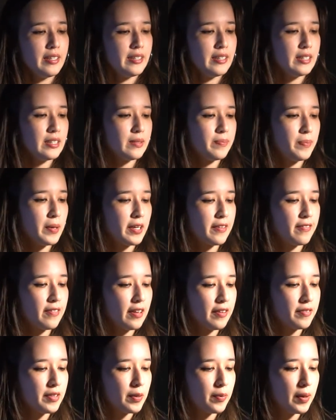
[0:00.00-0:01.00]
This big
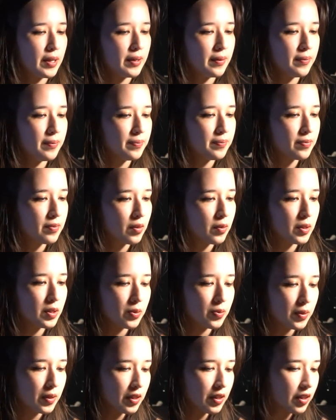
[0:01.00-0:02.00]
fluffy one,
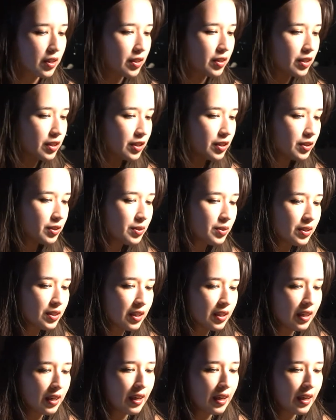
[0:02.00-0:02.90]
which we're not going to use.